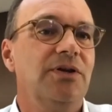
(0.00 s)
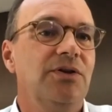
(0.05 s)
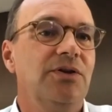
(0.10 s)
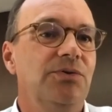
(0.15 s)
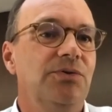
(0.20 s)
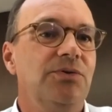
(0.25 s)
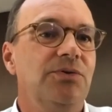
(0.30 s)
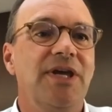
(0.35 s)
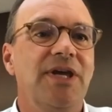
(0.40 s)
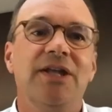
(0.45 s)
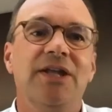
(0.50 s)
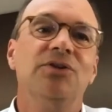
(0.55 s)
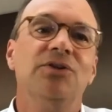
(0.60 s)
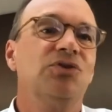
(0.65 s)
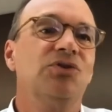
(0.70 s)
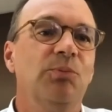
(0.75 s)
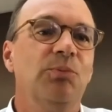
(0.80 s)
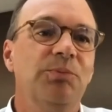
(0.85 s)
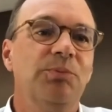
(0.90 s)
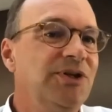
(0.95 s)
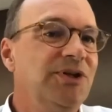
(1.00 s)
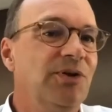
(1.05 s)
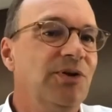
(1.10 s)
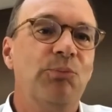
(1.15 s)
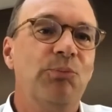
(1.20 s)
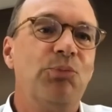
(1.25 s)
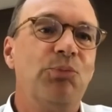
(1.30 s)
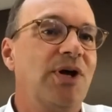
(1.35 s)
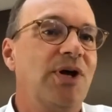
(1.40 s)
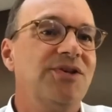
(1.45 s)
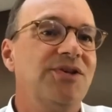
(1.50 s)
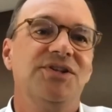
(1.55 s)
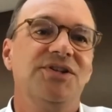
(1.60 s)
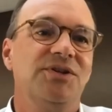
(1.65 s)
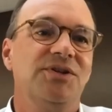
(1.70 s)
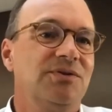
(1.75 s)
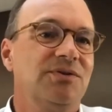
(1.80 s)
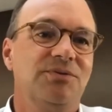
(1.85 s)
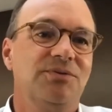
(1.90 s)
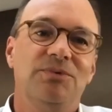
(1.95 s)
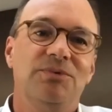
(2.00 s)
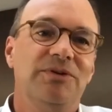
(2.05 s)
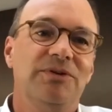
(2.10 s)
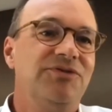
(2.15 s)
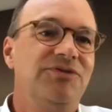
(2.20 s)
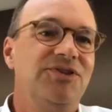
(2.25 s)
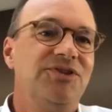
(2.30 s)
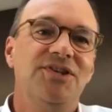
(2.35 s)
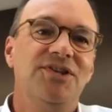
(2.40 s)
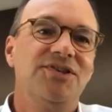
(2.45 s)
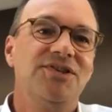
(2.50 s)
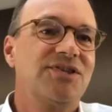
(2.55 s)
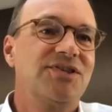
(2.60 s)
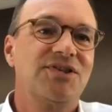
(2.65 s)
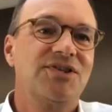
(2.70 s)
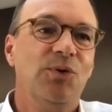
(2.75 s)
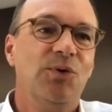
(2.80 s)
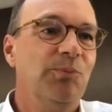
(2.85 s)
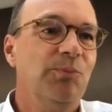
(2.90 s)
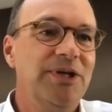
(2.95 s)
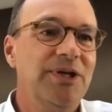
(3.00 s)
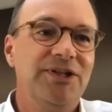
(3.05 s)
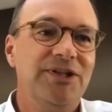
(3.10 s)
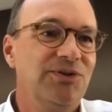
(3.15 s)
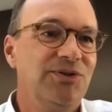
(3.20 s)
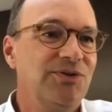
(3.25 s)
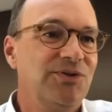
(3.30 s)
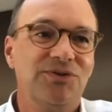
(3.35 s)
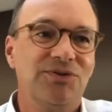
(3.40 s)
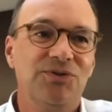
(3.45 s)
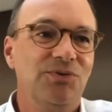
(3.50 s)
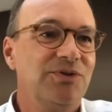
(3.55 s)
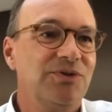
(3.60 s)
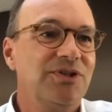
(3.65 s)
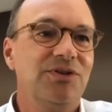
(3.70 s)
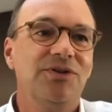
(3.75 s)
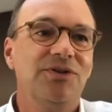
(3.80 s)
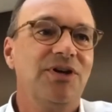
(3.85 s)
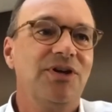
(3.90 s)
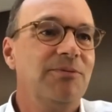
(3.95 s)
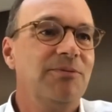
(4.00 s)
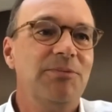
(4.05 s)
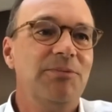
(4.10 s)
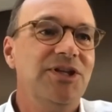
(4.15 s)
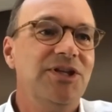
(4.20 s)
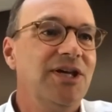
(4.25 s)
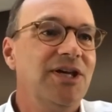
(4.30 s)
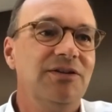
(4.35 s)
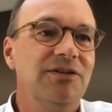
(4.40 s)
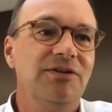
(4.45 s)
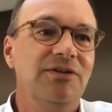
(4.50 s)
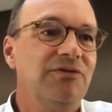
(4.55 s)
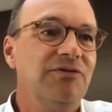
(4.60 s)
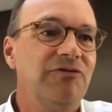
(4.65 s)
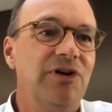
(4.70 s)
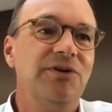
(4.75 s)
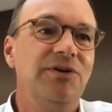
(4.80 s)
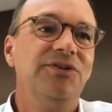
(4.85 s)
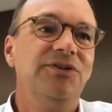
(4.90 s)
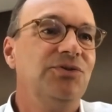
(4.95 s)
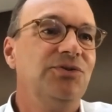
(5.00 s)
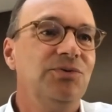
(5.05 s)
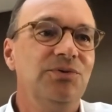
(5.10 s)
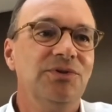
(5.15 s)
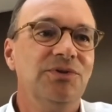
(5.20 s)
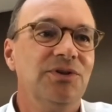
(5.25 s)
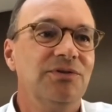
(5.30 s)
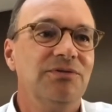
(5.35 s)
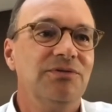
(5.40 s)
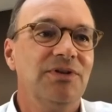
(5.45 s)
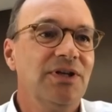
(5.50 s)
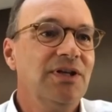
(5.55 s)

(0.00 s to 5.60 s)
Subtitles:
You cannot compete on pricing with these competitors. You're going to be dead very soon,